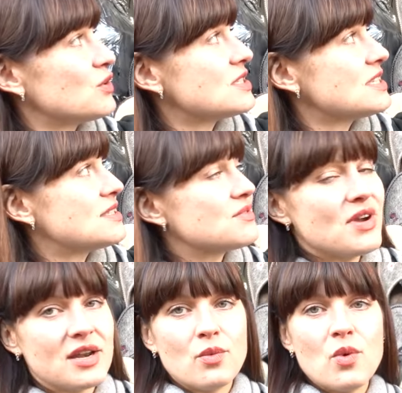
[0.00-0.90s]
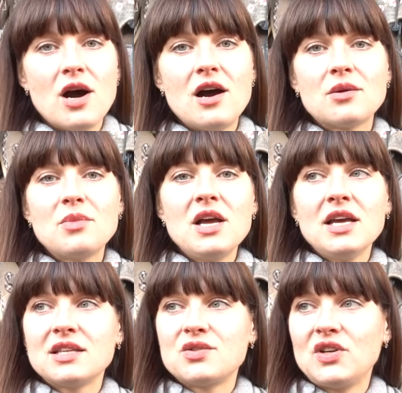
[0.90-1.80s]
you can see it's very warm.
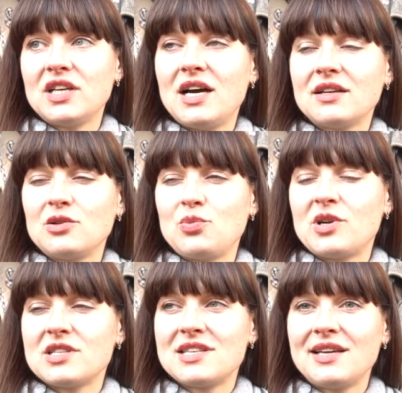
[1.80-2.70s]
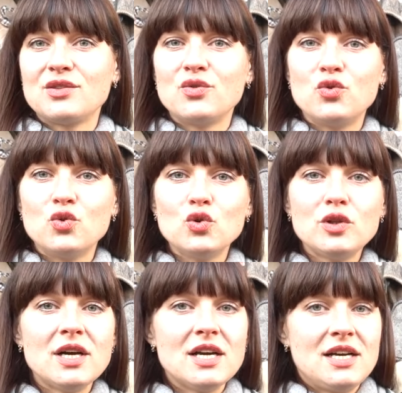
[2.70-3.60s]
It's 100% wool.
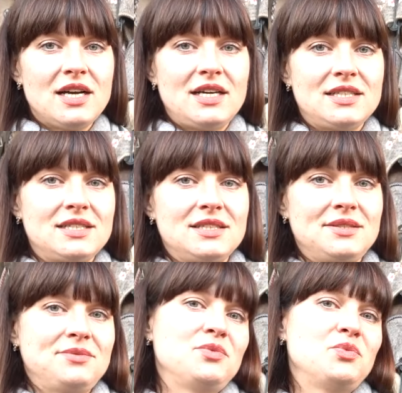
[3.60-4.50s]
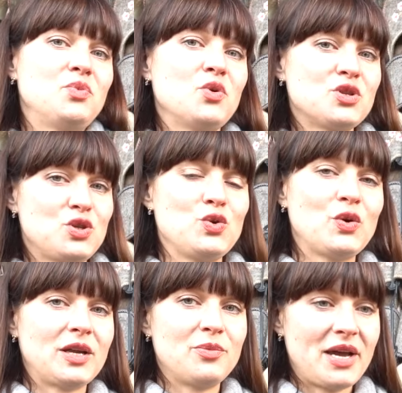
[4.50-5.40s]
What you
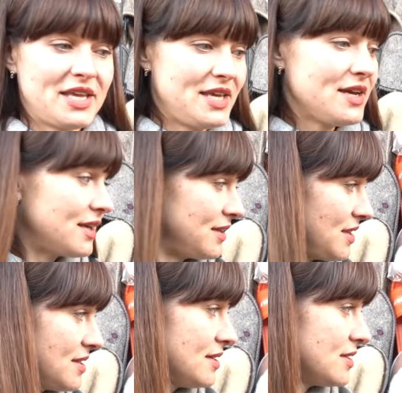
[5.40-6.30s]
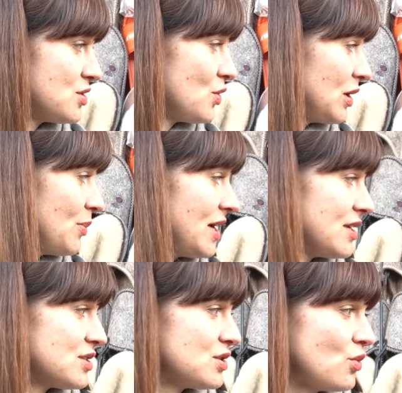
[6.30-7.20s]
can buy here, and I think it's, you can buy
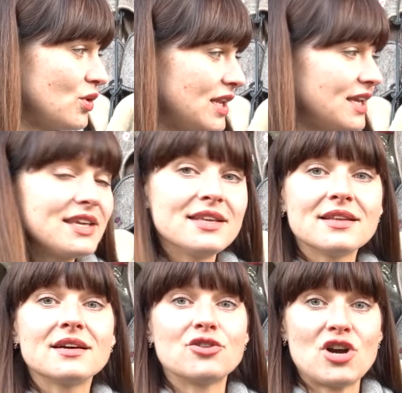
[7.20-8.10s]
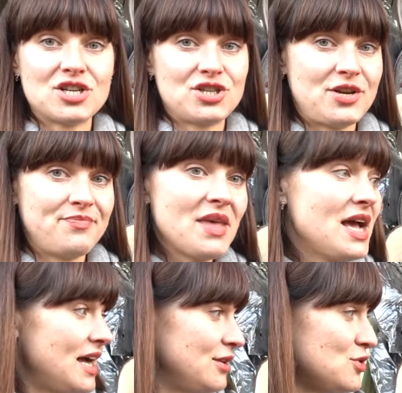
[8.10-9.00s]
it's only in Russia.
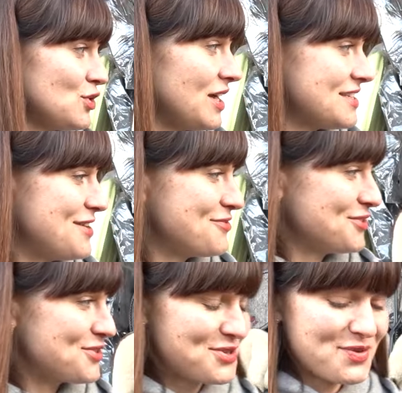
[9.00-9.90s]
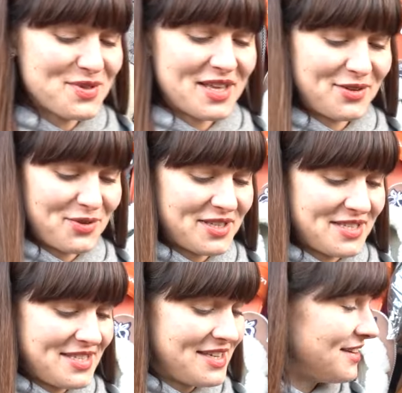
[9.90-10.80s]
And also, guys, I want to show you that you can
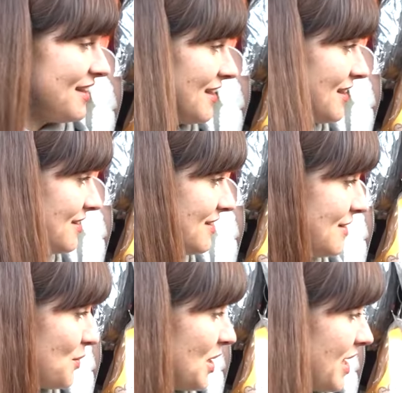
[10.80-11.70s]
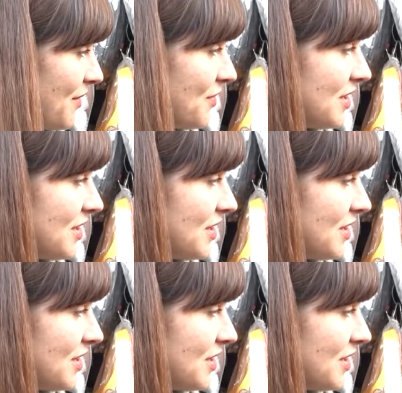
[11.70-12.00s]
see we have